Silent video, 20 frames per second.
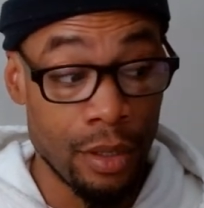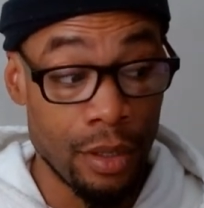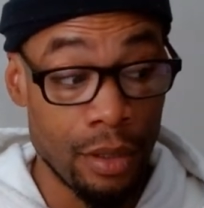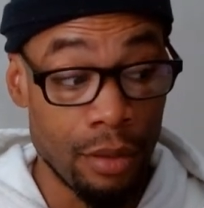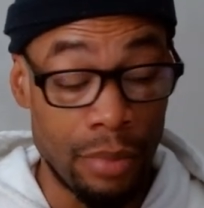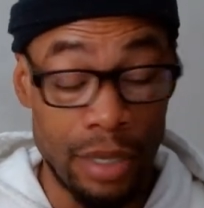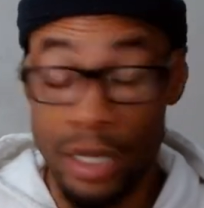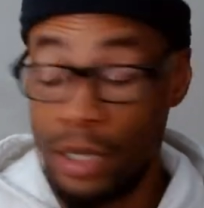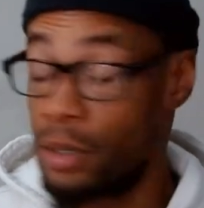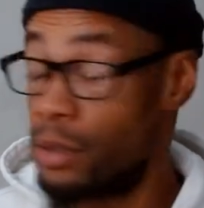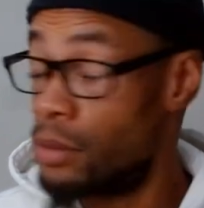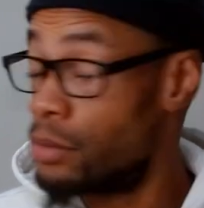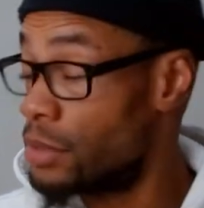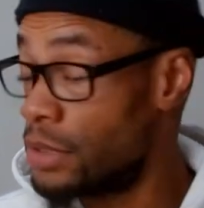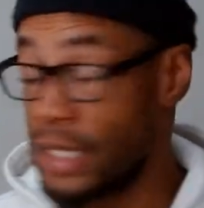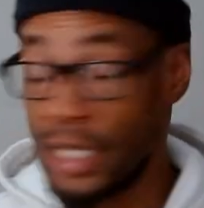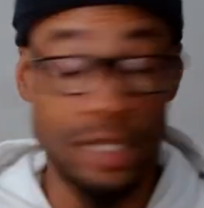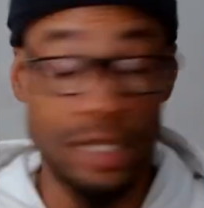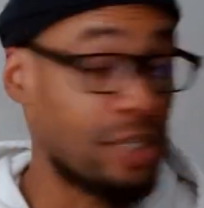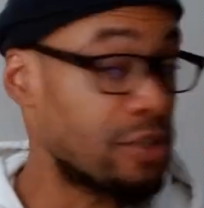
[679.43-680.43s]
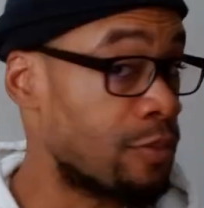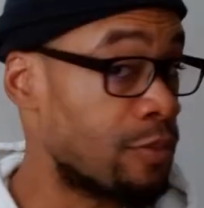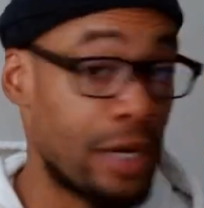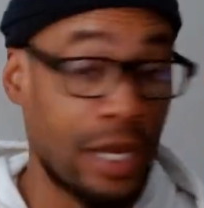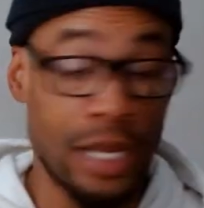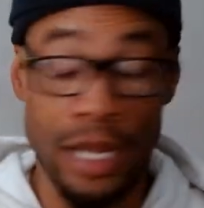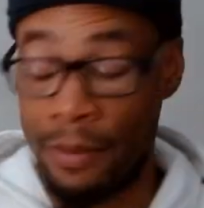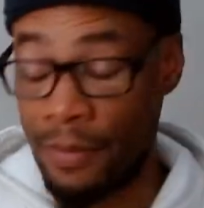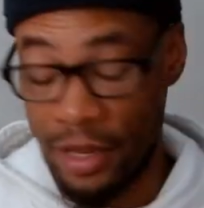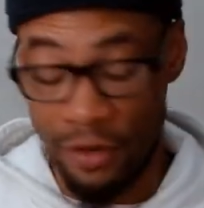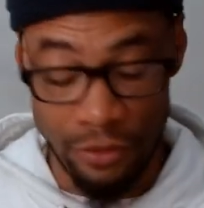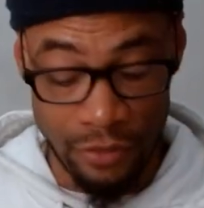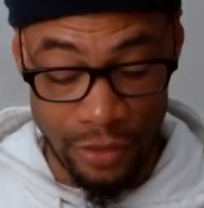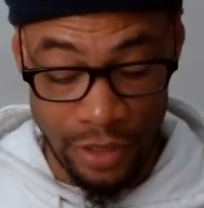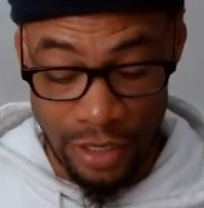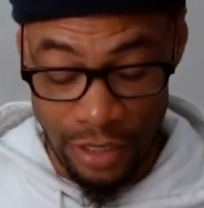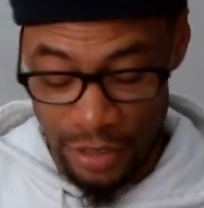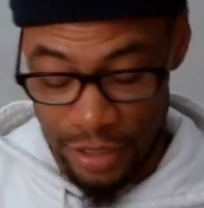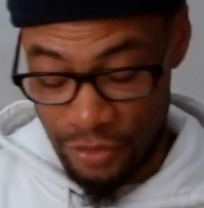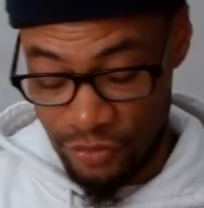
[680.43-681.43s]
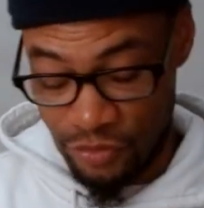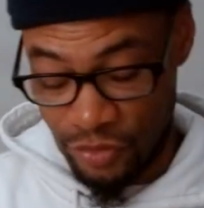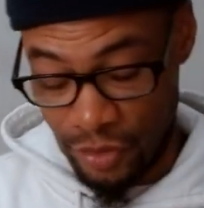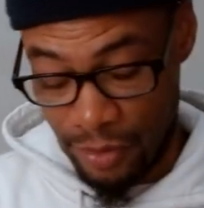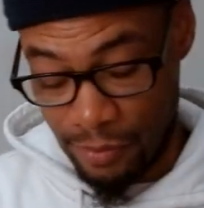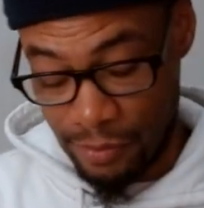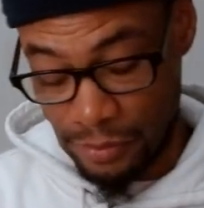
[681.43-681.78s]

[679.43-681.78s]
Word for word: But at this point, I'm not doing any of that shit.